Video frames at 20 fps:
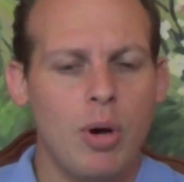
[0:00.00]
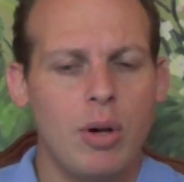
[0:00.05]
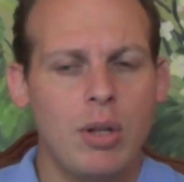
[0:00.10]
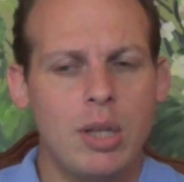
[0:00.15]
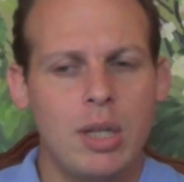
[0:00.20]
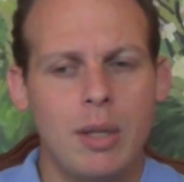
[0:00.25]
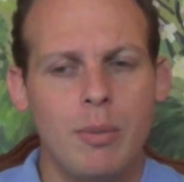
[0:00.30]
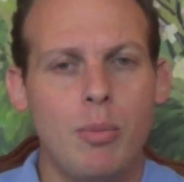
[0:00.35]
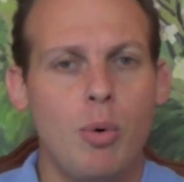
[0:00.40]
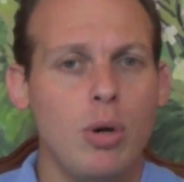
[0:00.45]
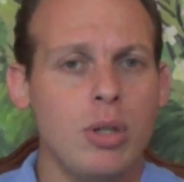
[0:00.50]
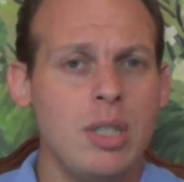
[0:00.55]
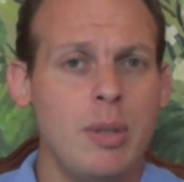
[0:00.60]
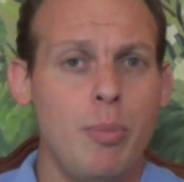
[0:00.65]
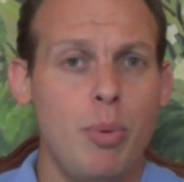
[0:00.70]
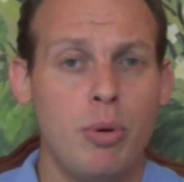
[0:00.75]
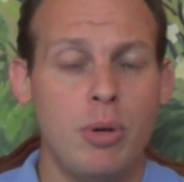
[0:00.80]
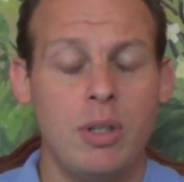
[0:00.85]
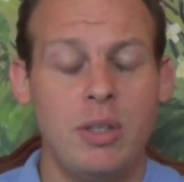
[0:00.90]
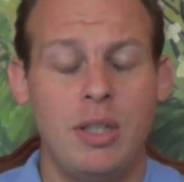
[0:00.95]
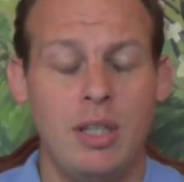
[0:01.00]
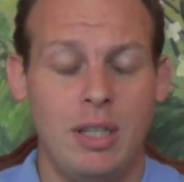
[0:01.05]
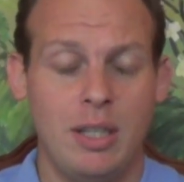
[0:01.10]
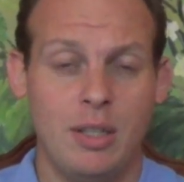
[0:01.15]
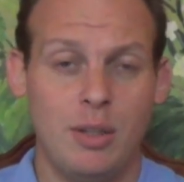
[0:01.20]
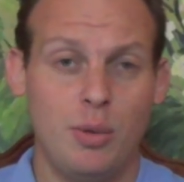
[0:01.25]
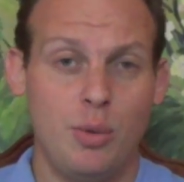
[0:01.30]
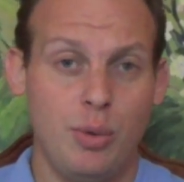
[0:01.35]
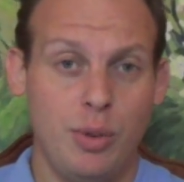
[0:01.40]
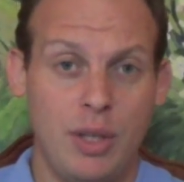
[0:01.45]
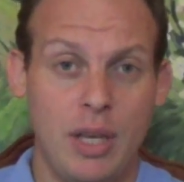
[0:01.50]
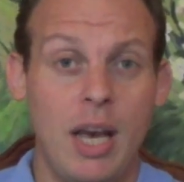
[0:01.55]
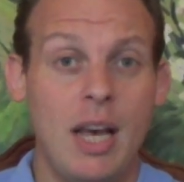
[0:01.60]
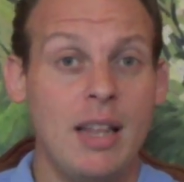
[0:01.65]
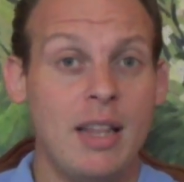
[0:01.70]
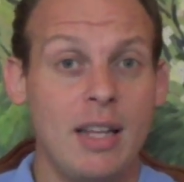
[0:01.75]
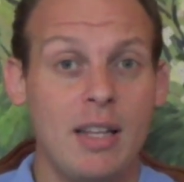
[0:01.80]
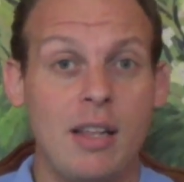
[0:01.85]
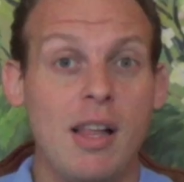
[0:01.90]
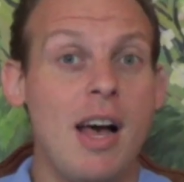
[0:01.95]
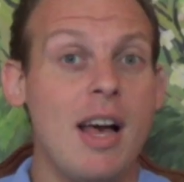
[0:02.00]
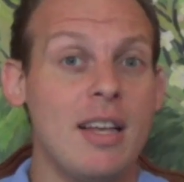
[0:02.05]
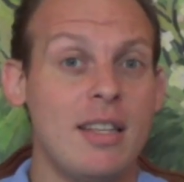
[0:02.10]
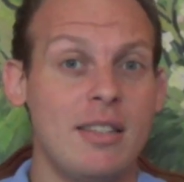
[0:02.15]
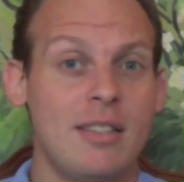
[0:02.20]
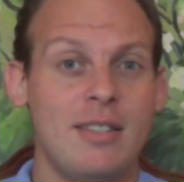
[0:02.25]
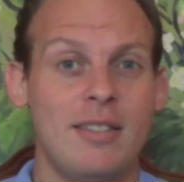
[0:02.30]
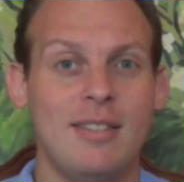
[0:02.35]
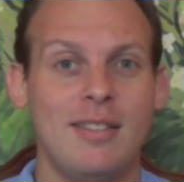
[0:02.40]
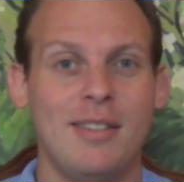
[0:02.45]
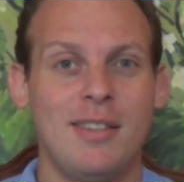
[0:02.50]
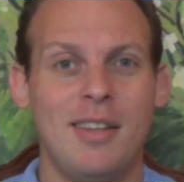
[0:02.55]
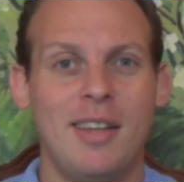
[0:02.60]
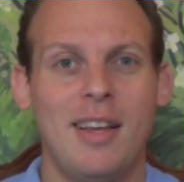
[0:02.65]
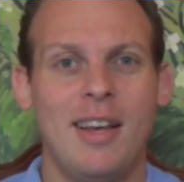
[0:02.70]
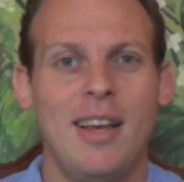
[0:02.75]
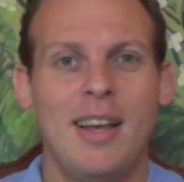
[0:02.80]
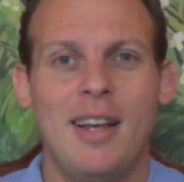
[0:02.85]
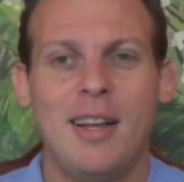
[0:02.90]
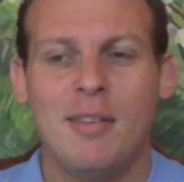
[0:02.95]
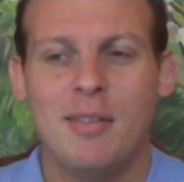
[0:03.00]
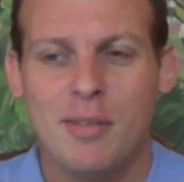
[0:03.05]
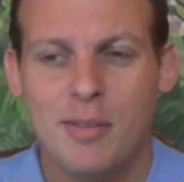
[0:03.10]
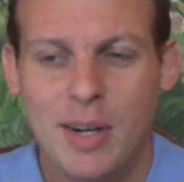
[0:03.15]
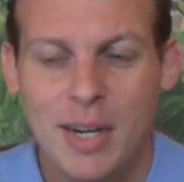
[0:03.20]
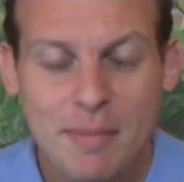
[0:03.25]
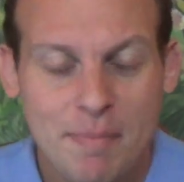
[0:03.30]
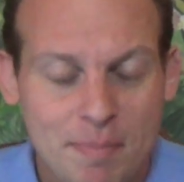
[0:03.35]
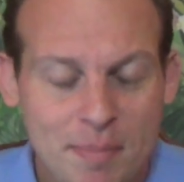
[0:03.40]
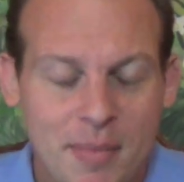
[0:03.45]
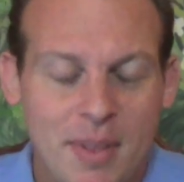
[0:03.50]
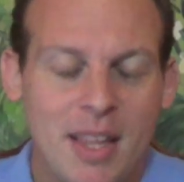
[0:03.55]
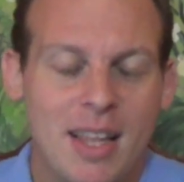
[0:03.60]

most important thing is to get the clients, right?